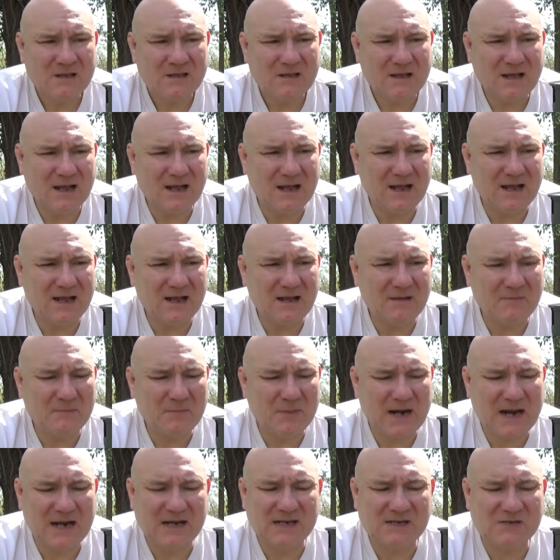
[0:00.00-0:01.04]

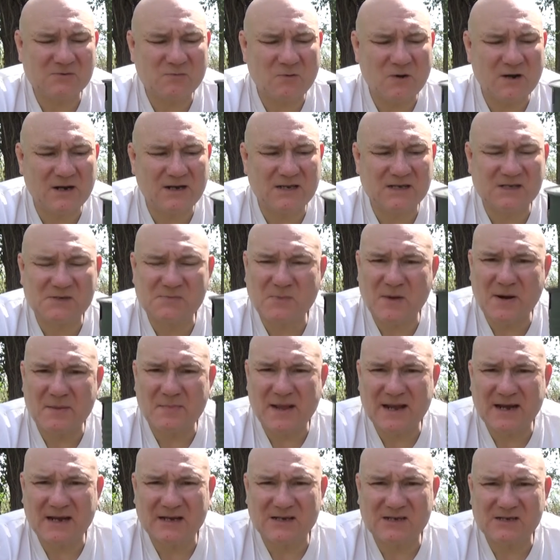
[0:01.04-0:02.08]
but I just wanted to spray
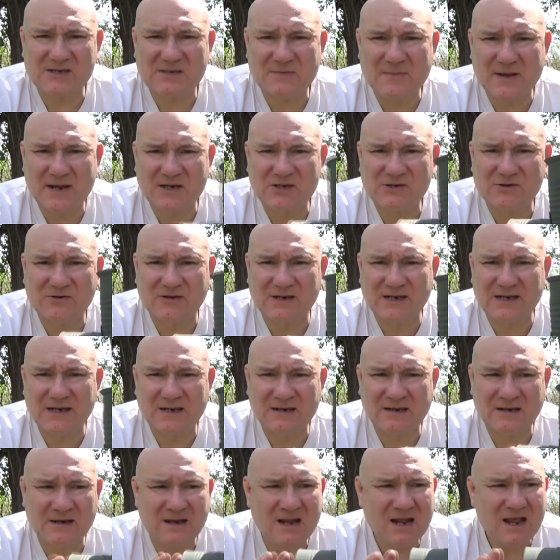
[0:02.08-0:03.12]
paint it just to make sure it
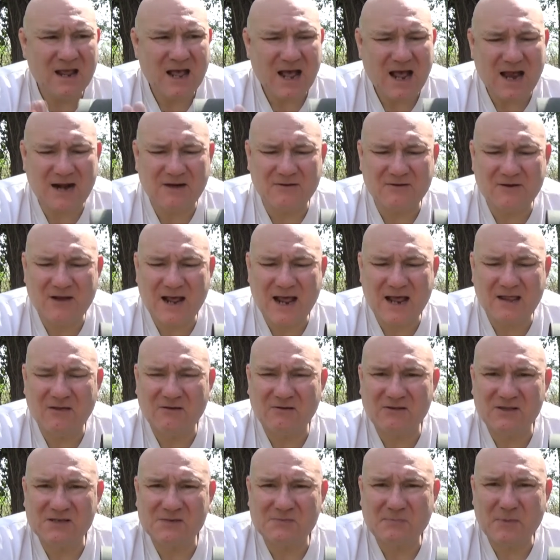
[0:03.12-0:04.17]
didn't. I don't know how
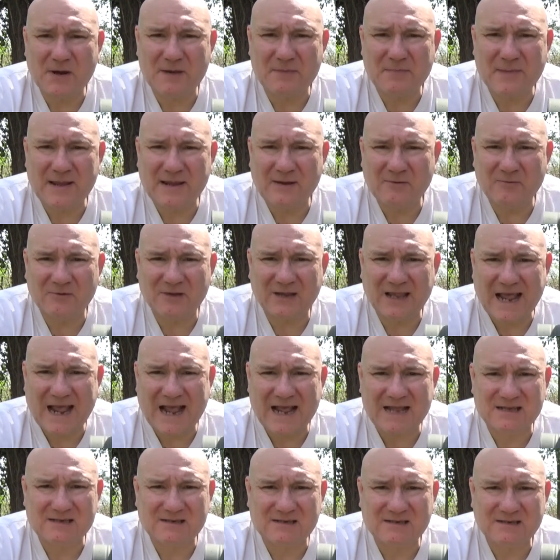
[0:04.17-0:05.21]
long the spray paint will
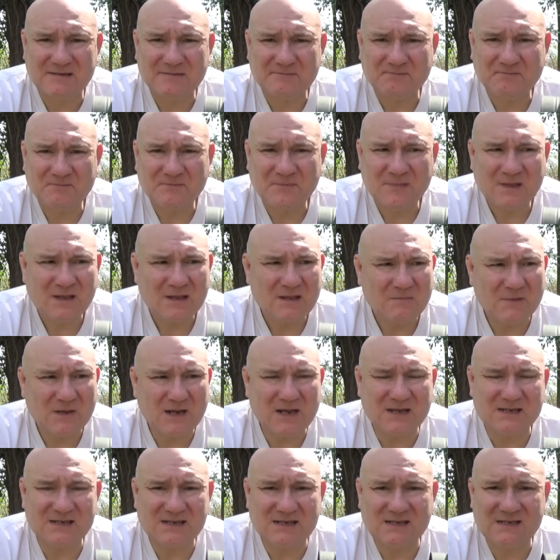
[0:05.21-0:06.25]
last,
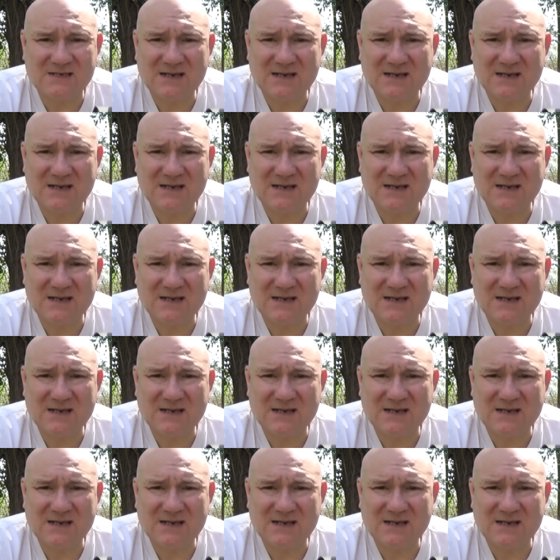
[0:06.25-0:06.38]
because it's